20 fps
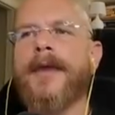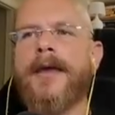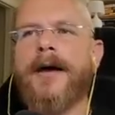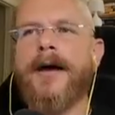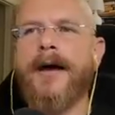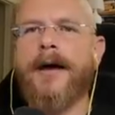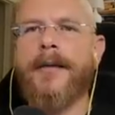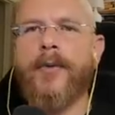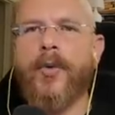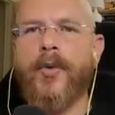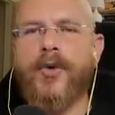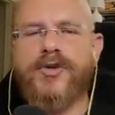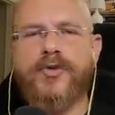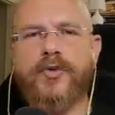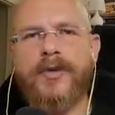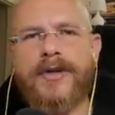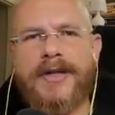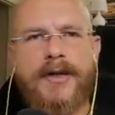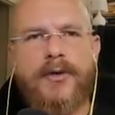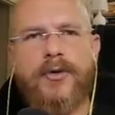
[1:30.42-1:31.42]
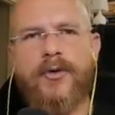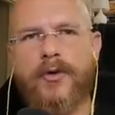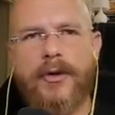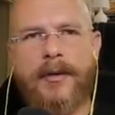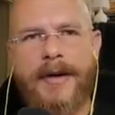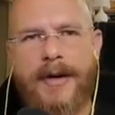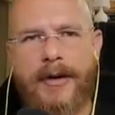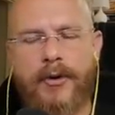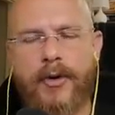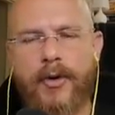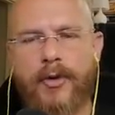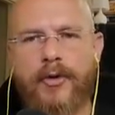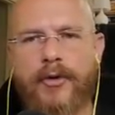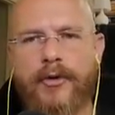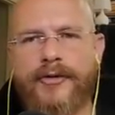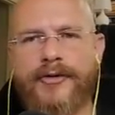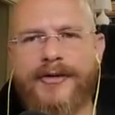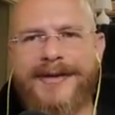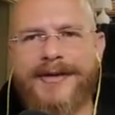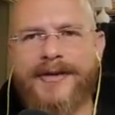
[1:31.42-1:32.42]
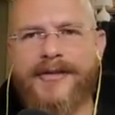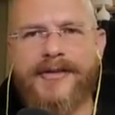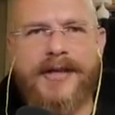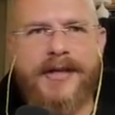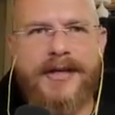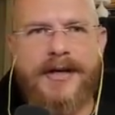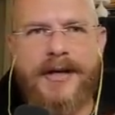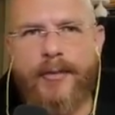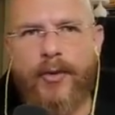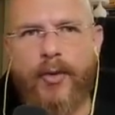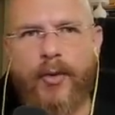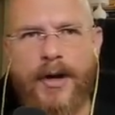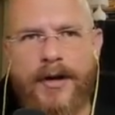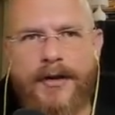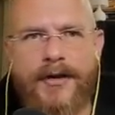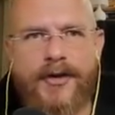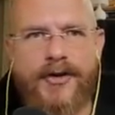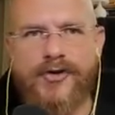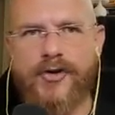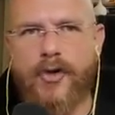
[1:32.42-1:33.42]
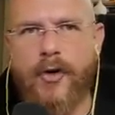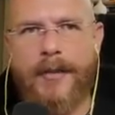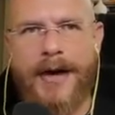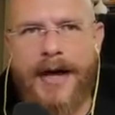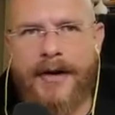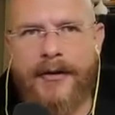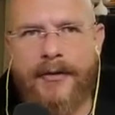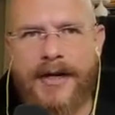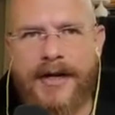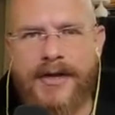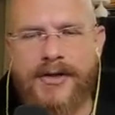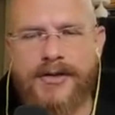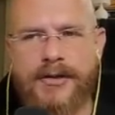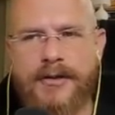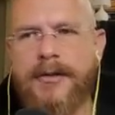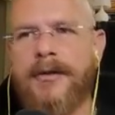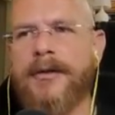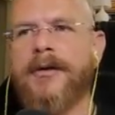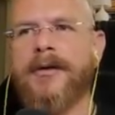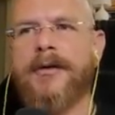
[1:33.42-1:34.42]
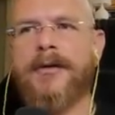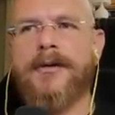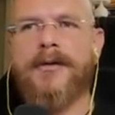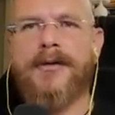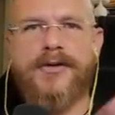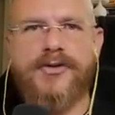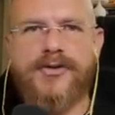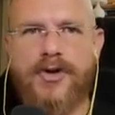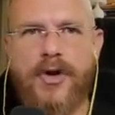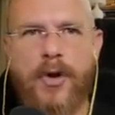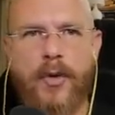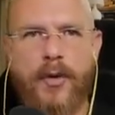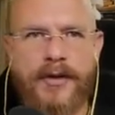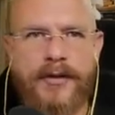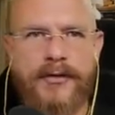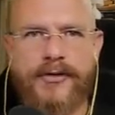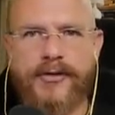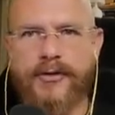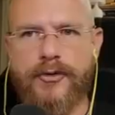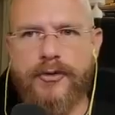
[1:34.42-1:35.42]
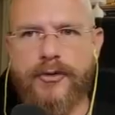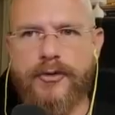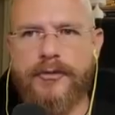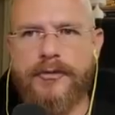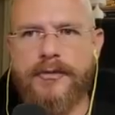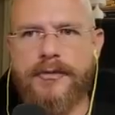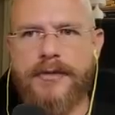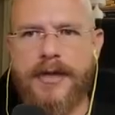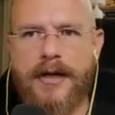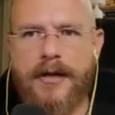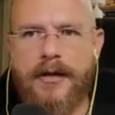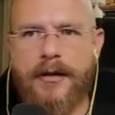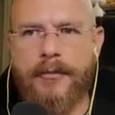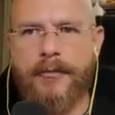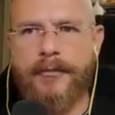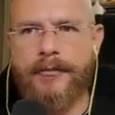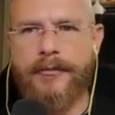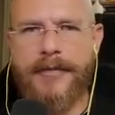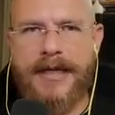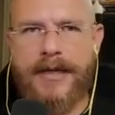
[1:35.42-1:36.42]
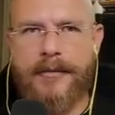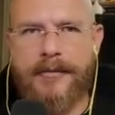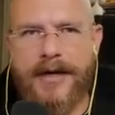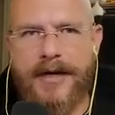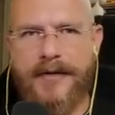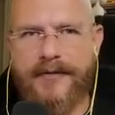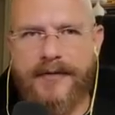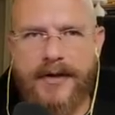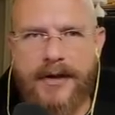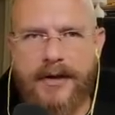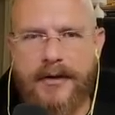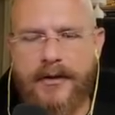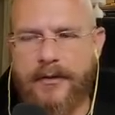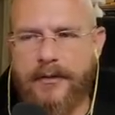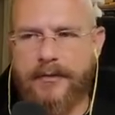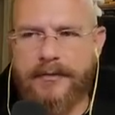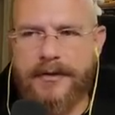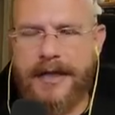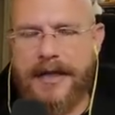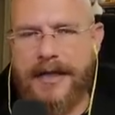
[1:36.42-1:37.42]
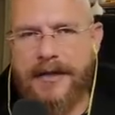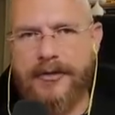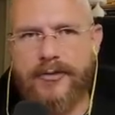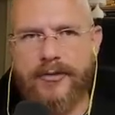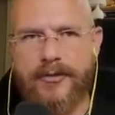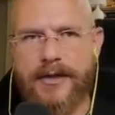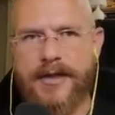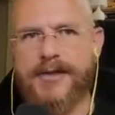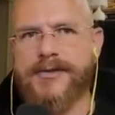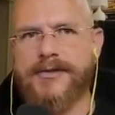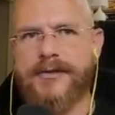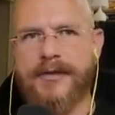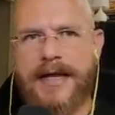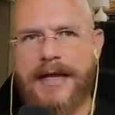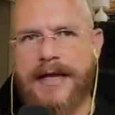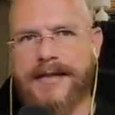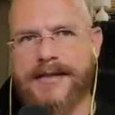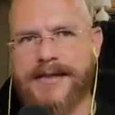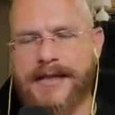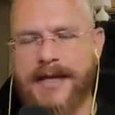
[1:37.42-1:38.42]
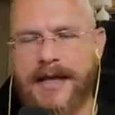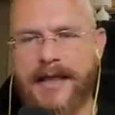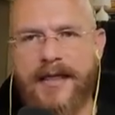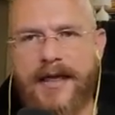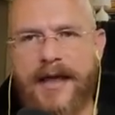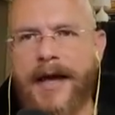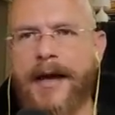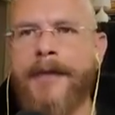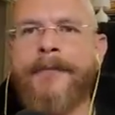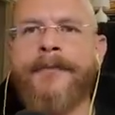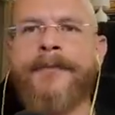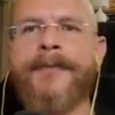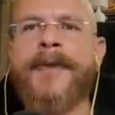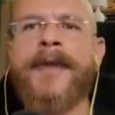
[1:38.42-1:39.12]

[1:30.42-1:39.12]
What's really cool about Locals is that, number one, there's no moderation. There's no one to tell me my video can't do this or can't say that.